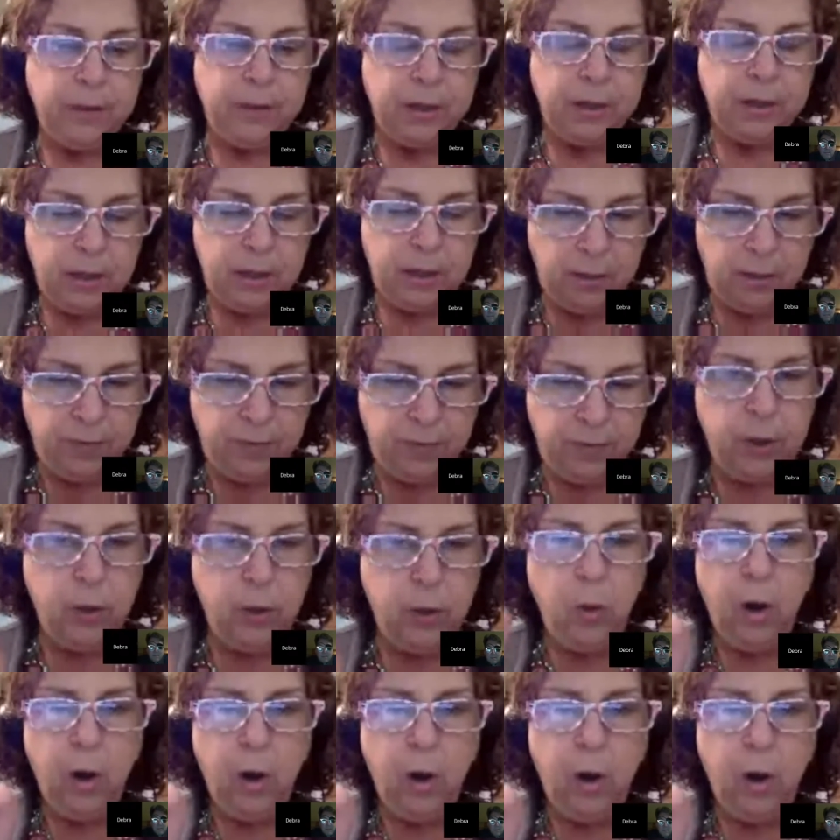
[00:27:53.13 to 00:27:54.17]
if you
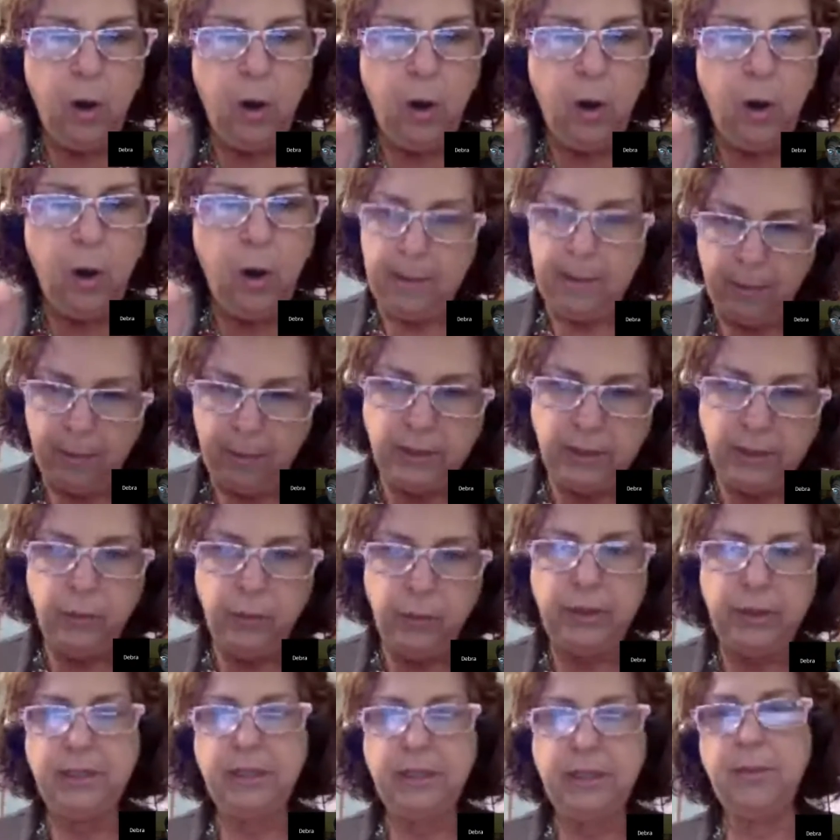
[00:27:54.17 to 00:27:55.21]
are a person
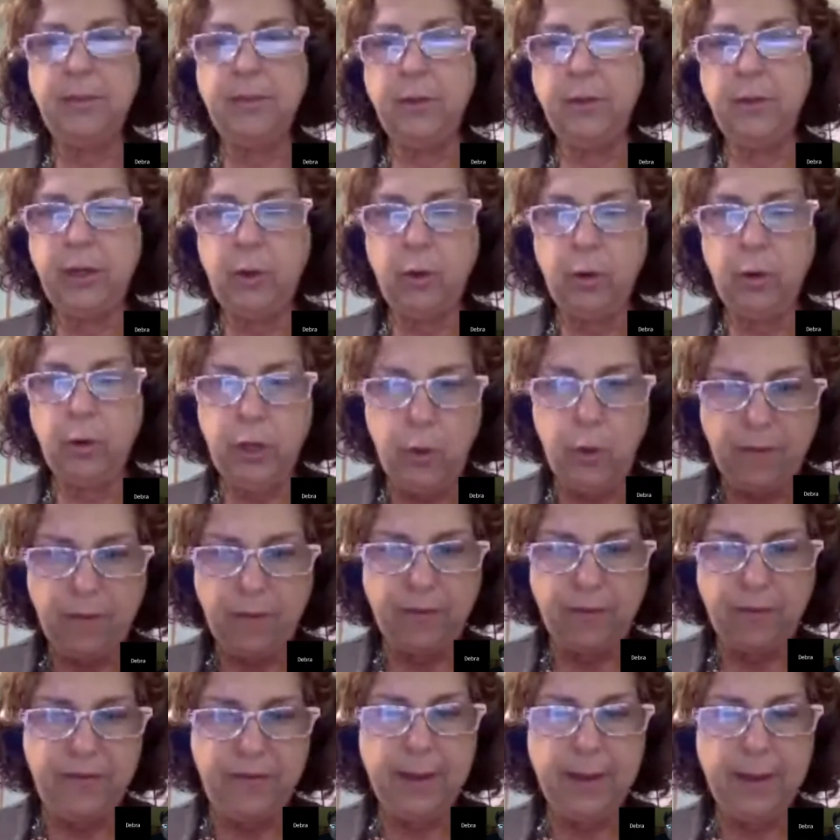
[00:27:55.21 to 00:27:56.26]
with a disability, or you have a
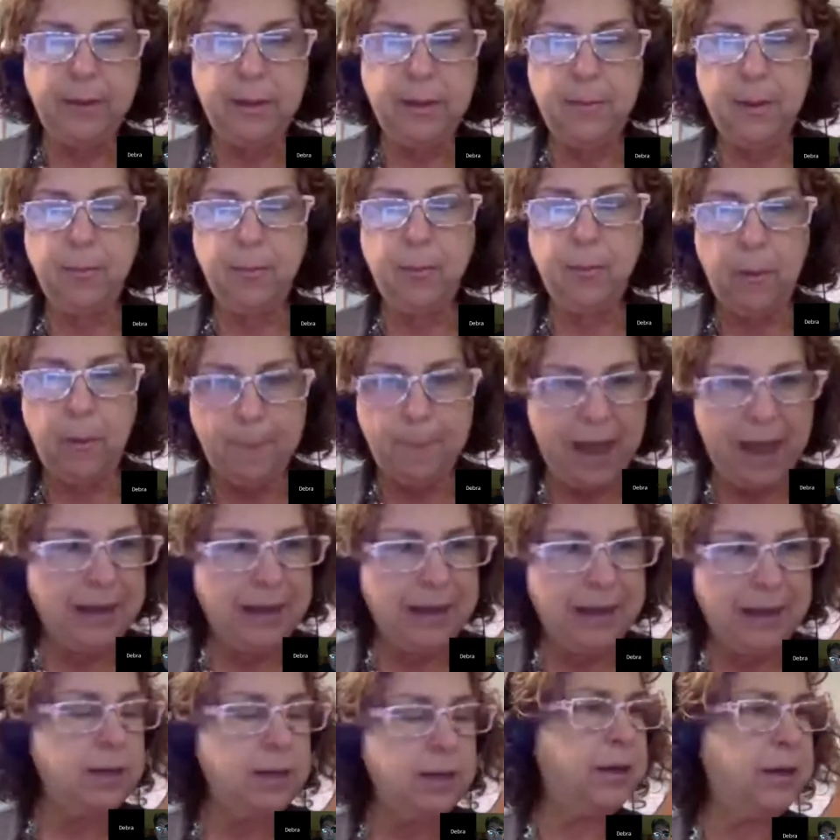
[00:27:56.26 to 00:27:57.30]
family member impacted
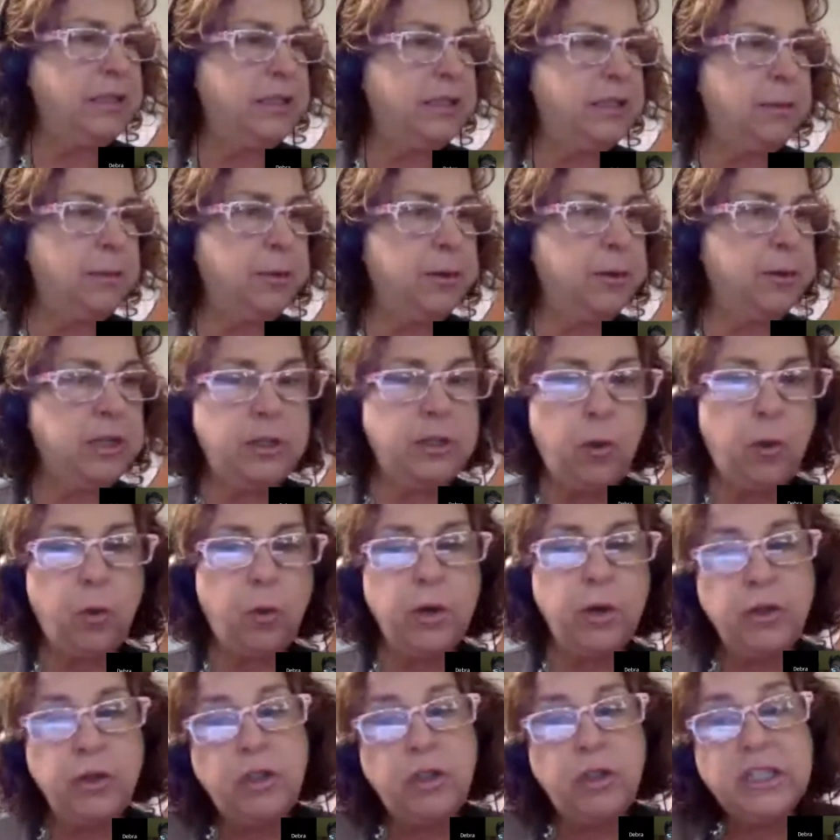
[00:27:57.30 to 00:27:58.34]
by disabilities, or you
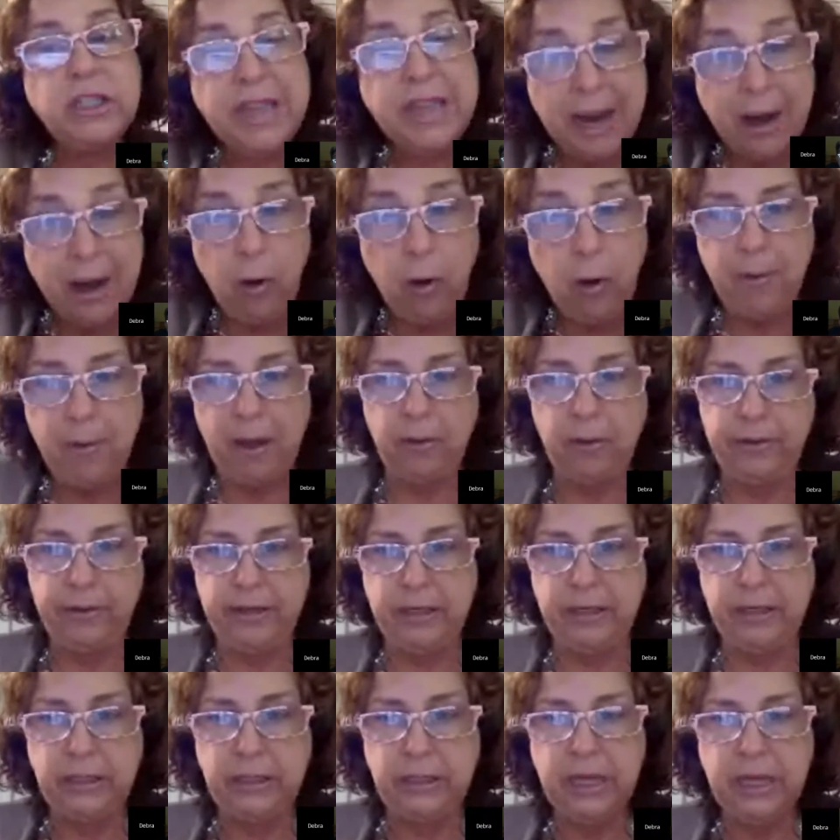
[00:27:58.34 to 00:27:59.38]
just care about this
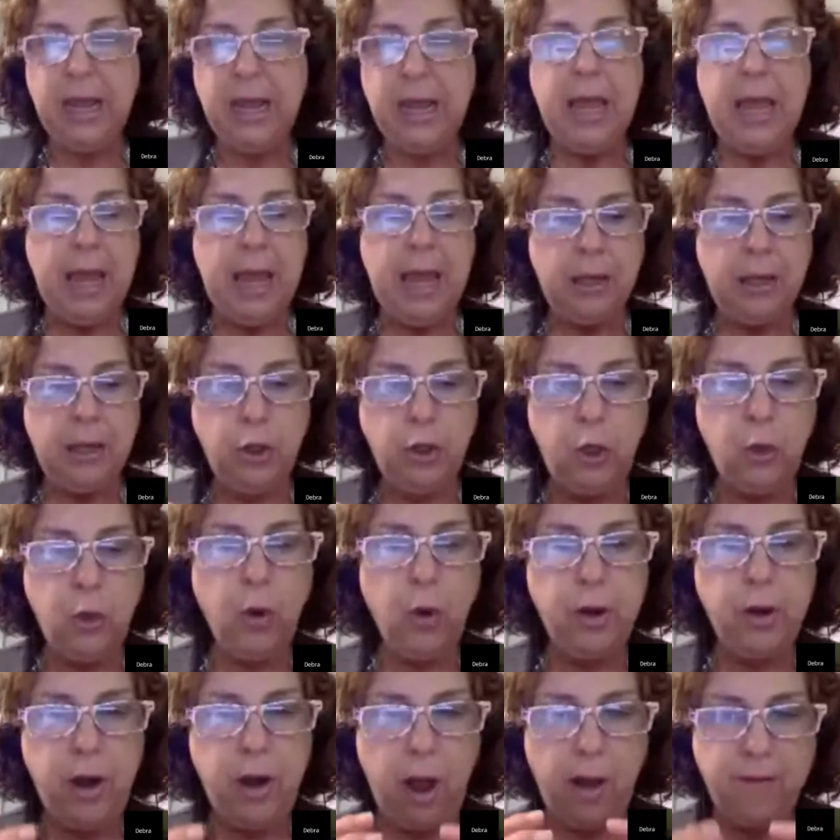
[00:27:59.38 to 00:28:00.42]
and you are not
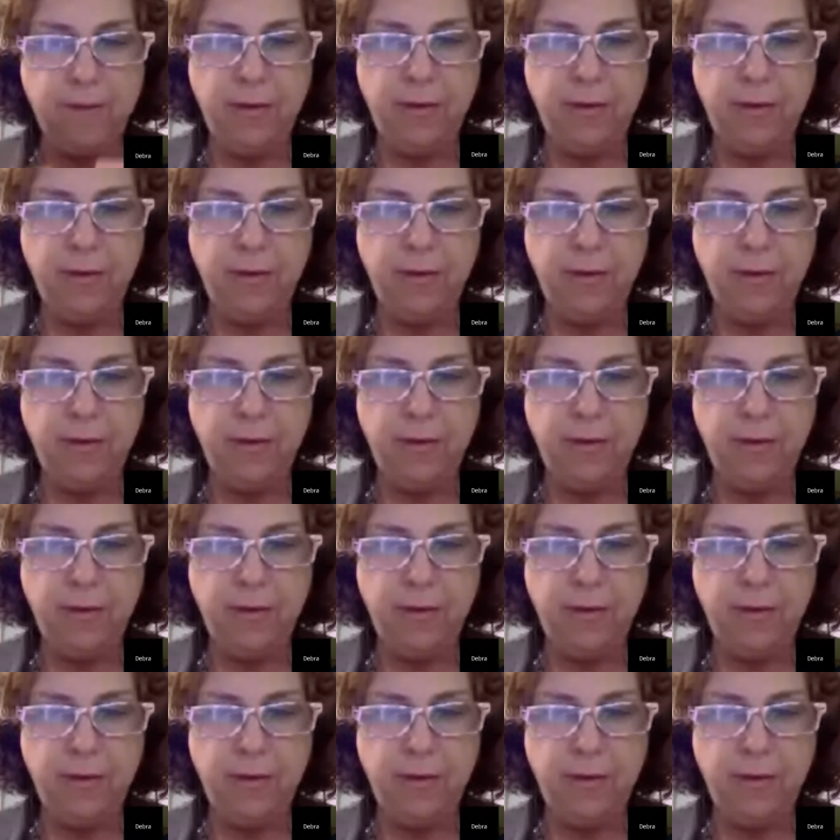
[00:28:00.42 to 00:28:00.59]
voting